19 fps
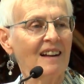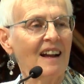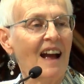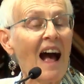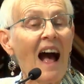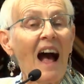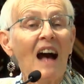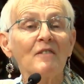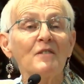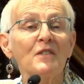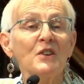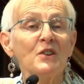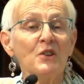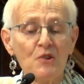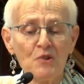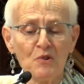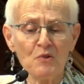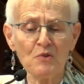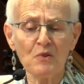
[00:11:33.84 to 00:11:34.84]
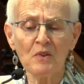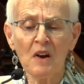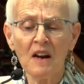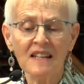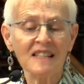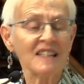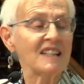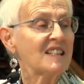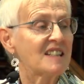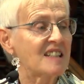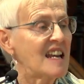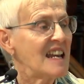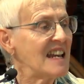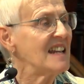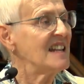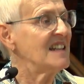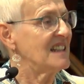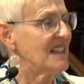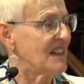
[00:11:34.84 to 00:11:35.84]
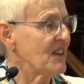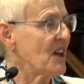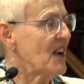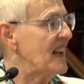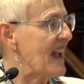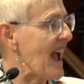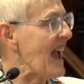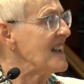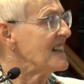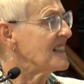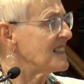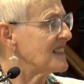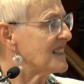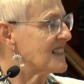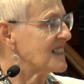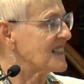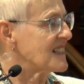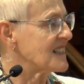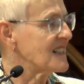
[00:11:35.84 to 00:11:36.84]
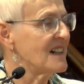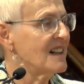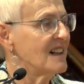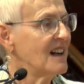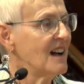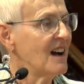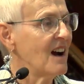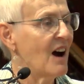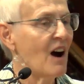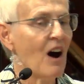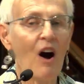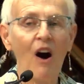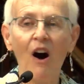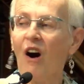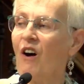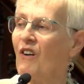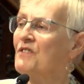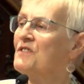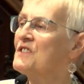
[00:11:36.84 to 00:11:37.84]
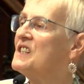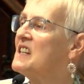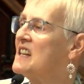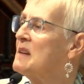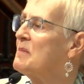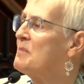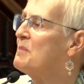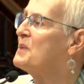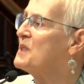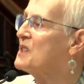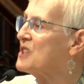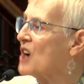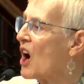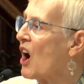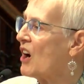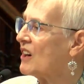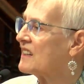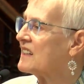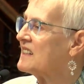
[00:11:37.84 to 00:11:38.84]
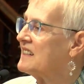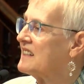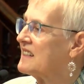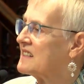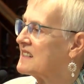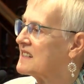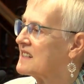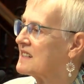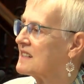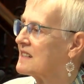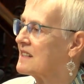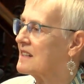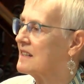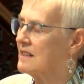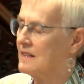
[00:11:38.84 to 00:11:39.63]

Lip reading: Have you seen the gates of deep darkness?"